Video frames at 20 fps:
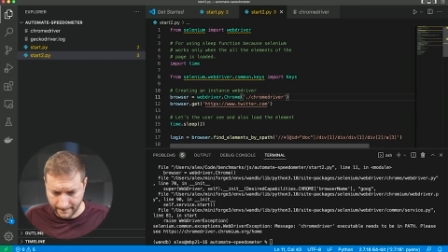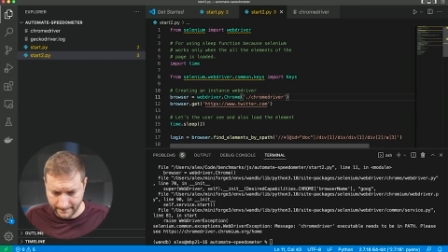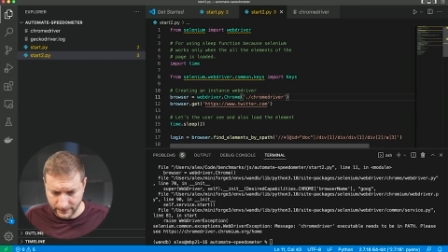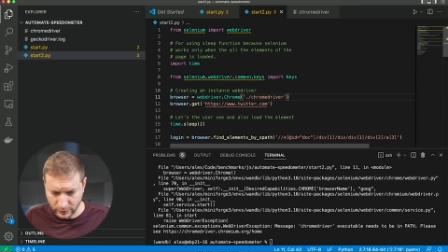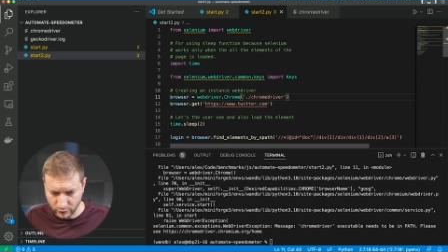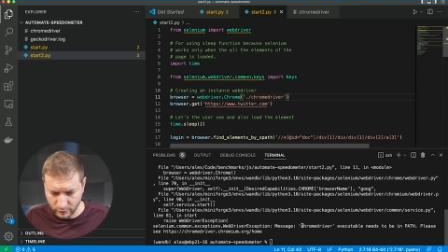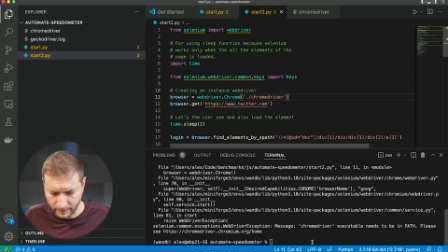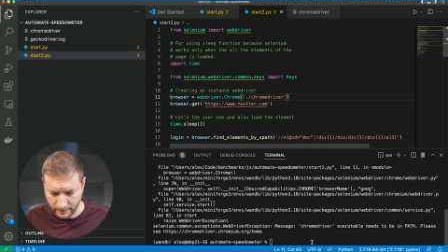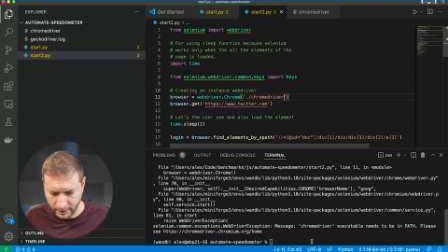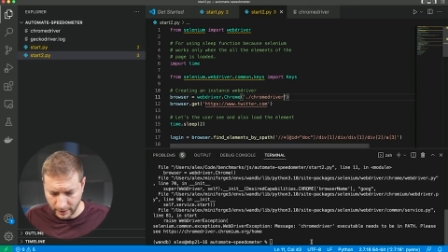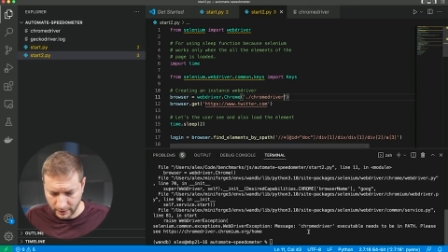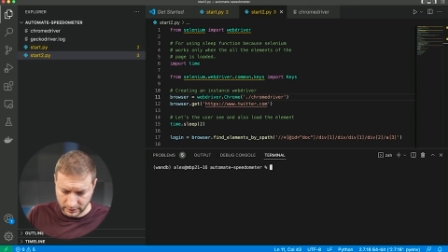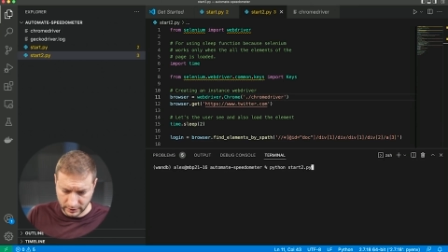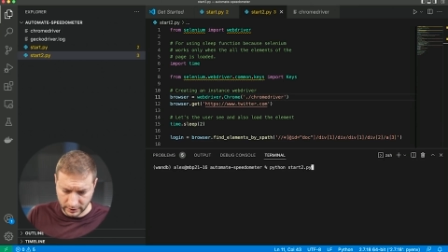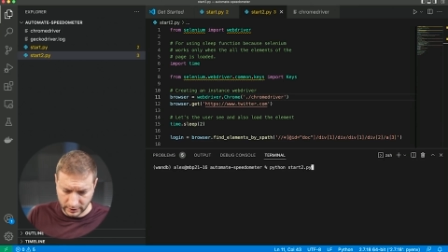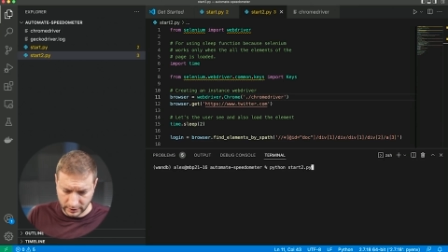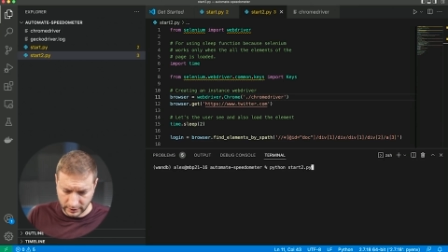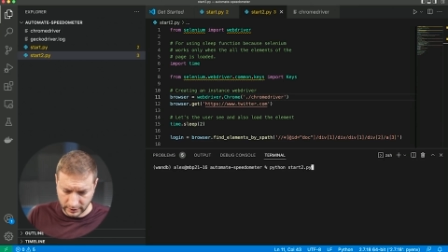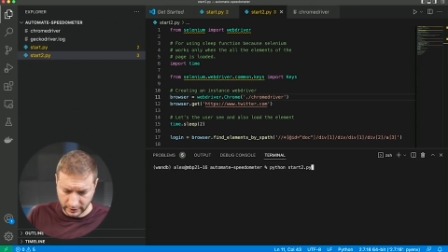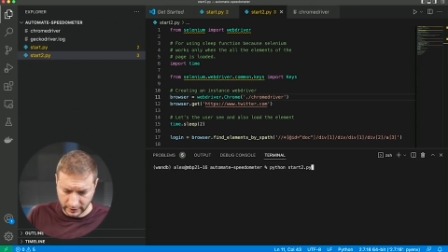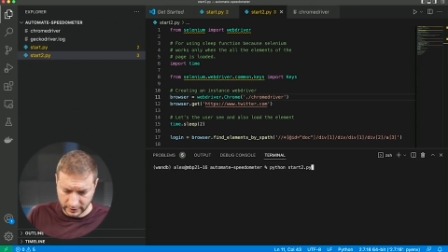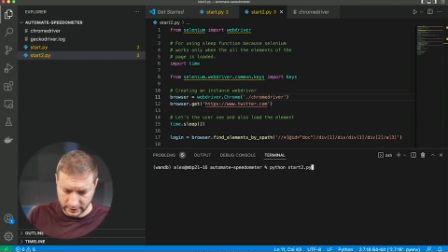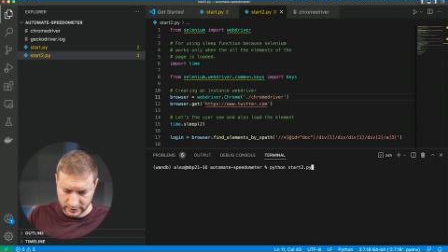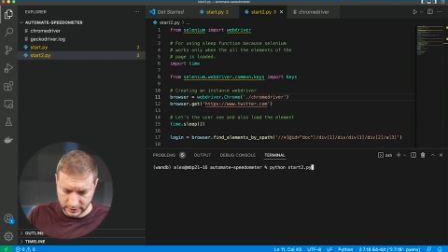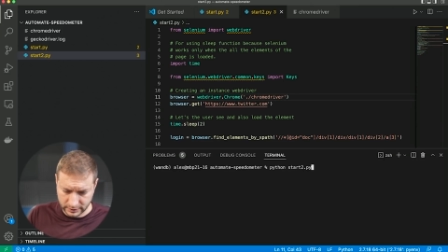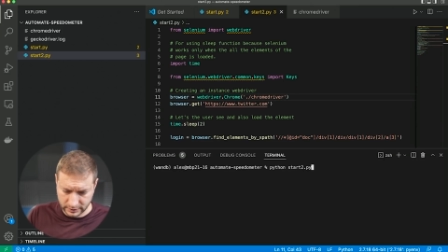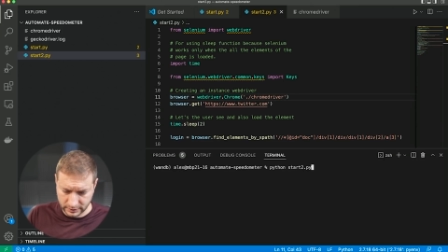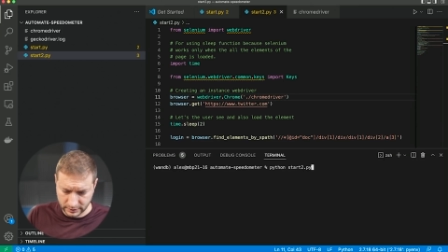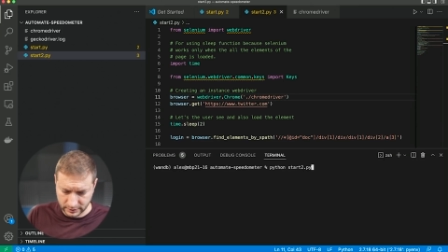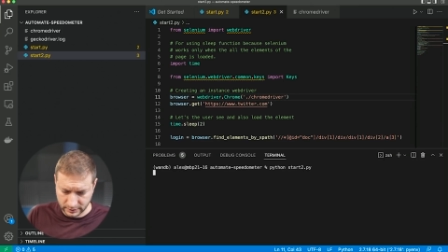boom,
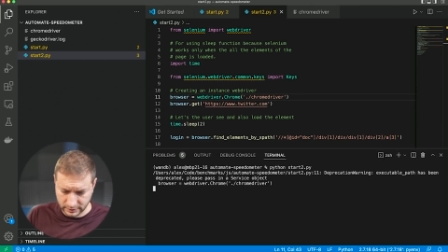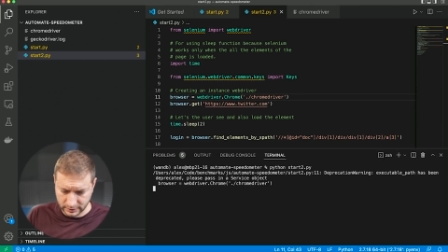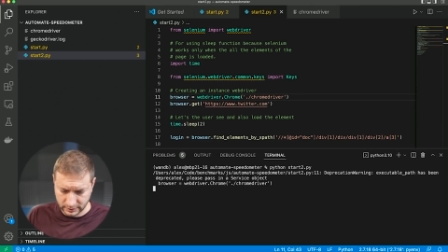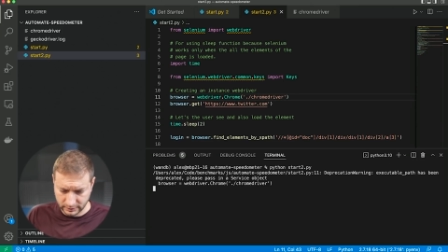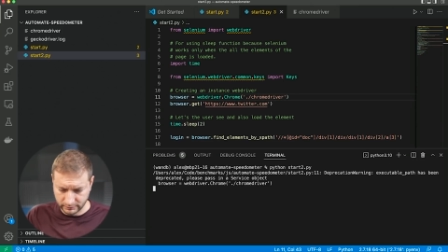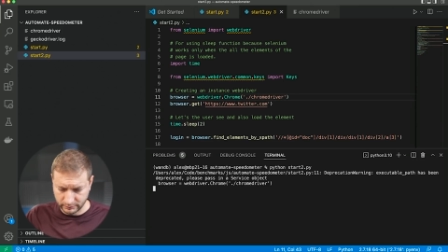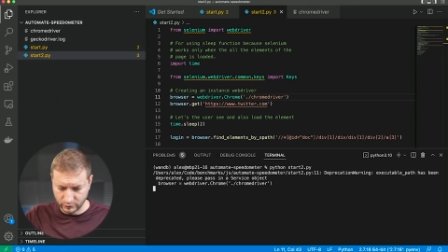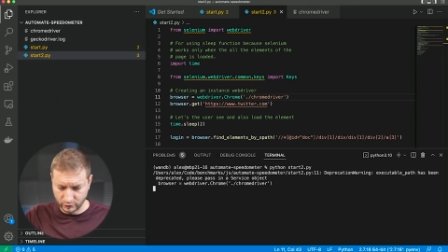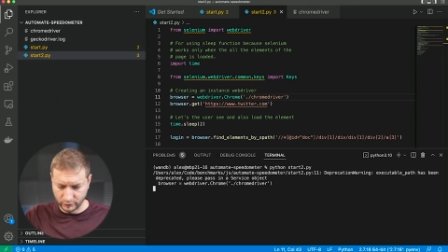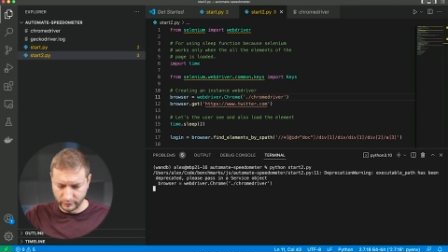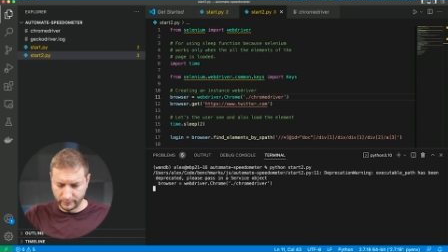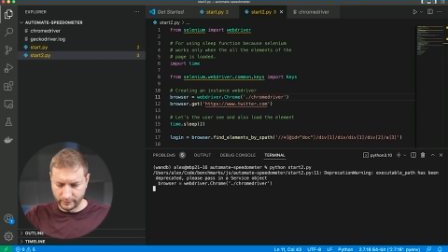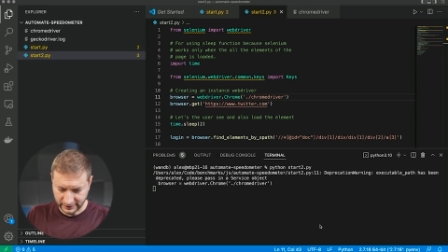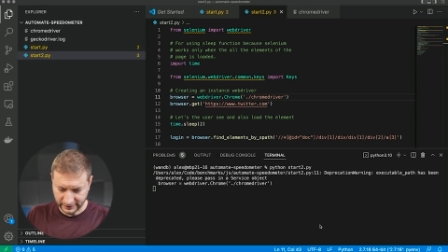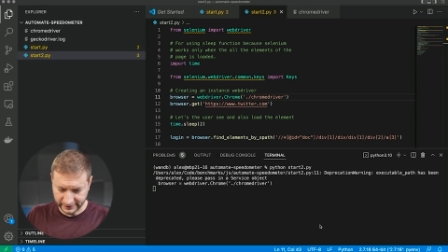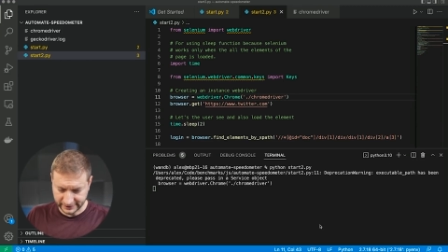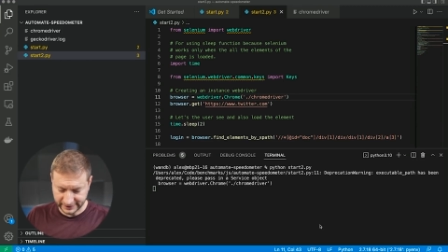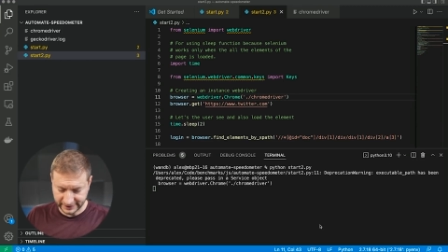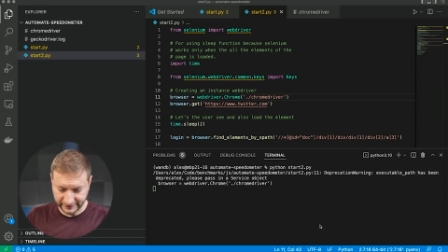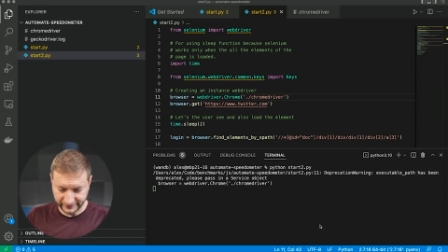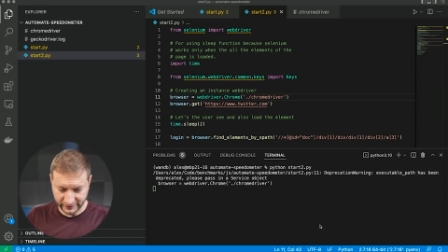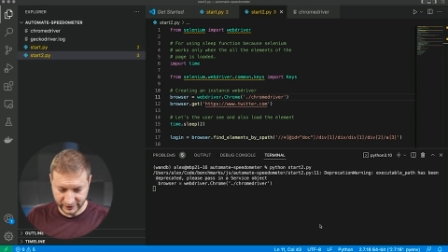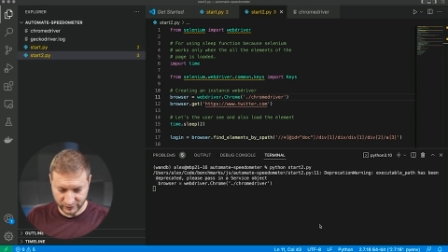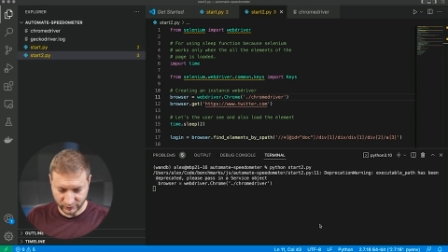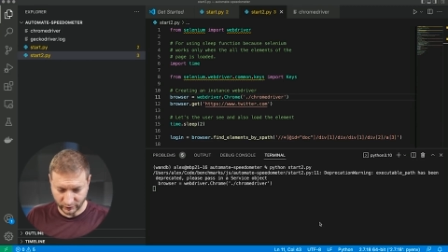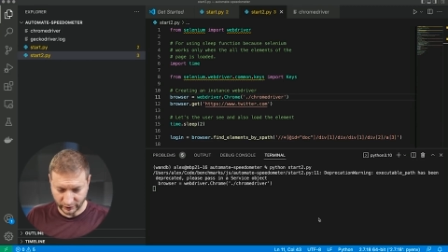and boom. Let's see if this